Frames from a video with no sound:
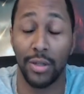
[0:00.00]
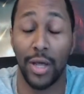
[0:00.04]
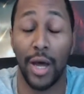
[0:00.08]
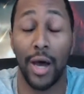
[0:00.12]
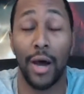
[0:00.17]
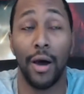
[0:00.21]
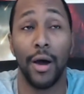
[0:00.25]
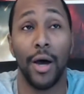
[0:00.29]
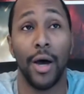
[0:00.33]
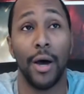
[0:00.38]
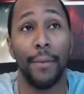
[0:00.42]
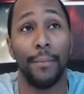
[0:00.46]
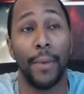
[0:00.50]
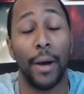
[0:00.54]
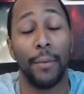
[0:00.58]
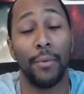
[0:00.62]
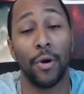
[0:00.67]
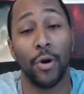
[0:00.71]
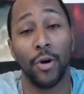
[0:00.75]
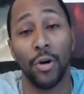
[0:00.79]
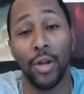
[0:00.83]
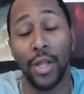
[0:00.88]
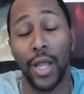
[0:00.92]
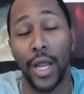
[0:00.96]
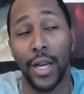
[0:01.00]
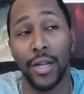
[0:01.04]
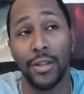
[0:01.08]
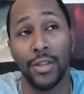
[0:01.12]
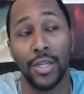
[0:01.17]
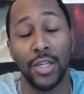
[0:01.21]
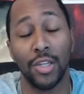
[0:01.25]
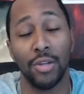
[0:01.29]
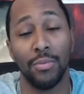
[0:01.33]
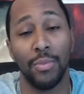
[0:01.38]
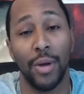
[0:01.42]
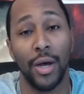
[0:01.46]
I've heard a lot of
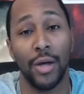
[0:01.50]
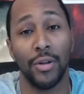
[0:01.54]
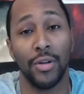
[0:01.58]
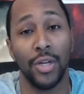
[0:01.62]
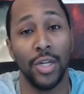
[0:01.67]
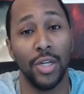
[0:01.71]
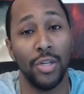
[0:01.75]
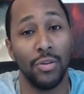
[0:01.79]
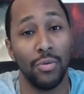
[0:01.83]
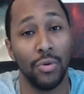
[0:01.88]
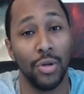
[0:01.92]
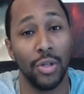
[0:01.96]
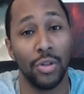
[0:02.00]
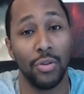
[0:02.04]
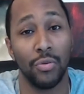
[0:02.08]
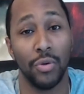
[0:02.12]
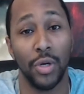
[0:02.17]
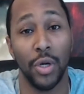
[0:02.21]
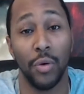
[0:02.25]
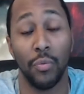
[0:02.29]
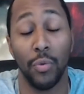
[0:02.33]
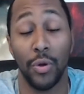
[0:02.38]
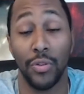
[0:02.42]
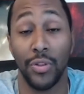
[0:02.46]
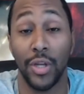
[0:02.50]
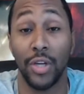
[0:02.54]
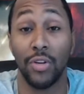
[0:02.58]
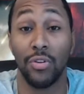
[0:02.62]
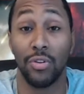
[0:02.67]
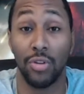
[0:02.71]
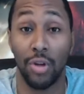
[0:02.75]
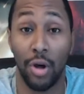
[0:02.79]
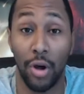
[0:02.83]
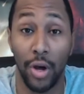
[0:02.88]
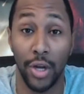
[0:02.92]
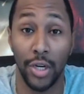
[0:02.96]
things about D23 and what they
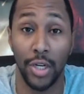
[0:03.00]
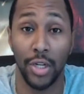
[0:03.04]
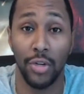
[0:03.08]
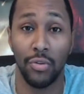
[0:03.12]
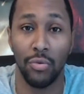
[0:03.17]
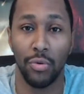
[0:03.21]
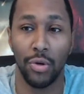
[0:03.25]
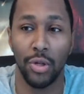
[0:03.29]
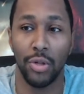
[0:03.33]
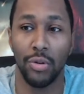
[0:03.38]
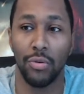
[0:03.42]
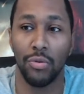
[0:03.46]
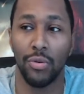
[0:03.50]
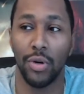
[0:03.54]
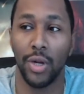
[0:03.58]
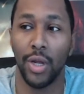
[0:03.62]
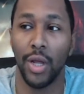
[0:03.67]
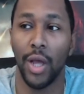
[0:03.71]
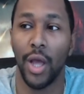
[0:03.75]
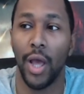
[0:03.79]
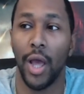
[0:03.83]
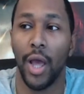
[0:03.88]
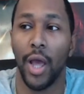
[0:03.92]
saw at D23,